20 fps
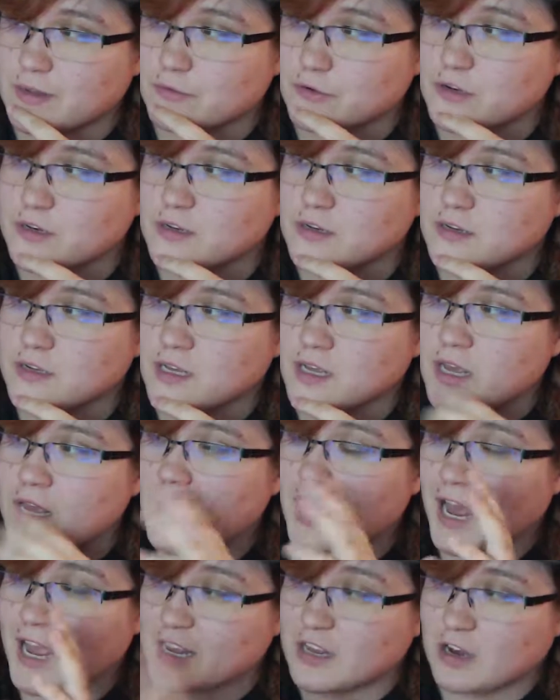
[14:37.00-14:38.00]
favorite.
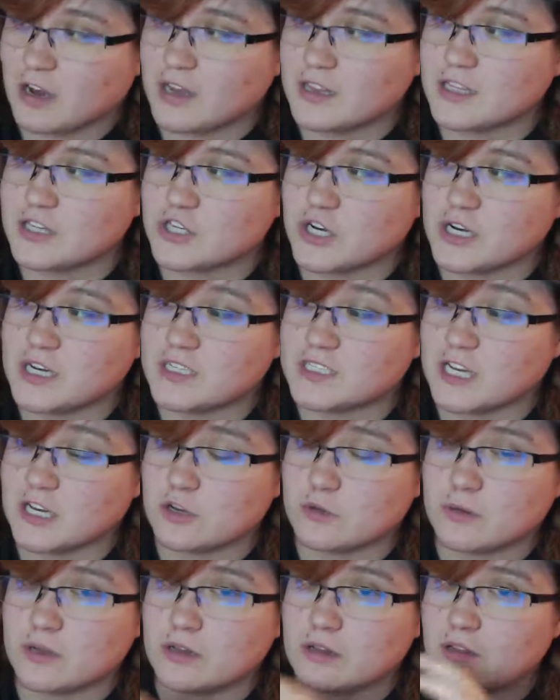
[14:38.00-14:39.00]
I caught the shiny
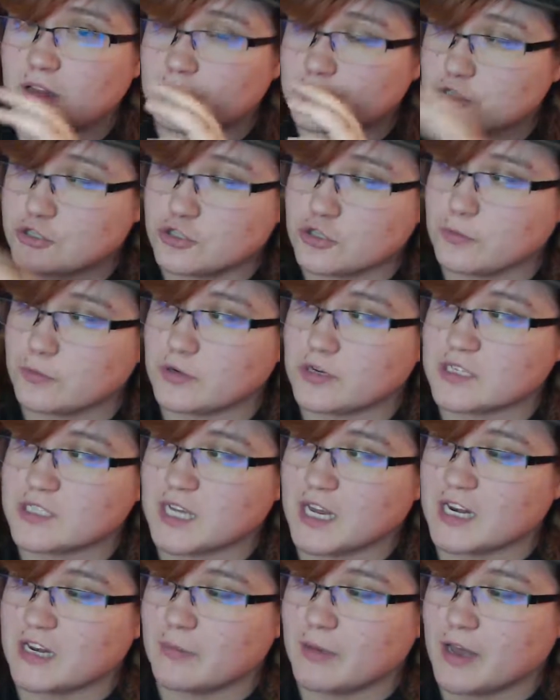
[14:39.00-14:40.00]
Cyndaquil, super
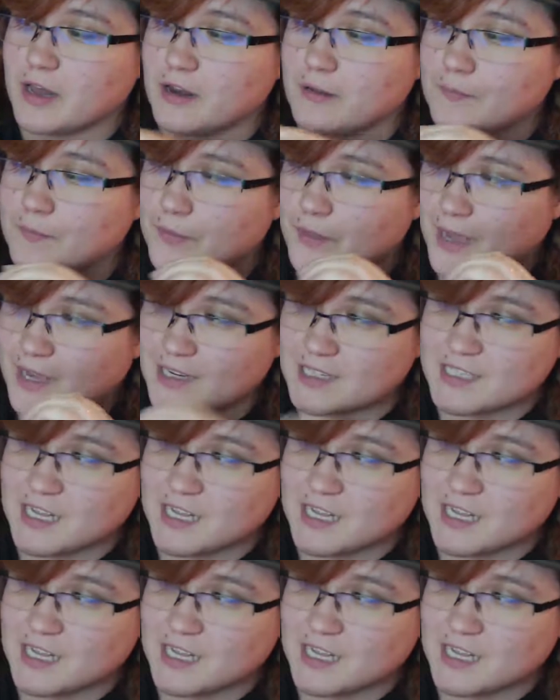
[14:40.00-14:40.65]
excited about it. I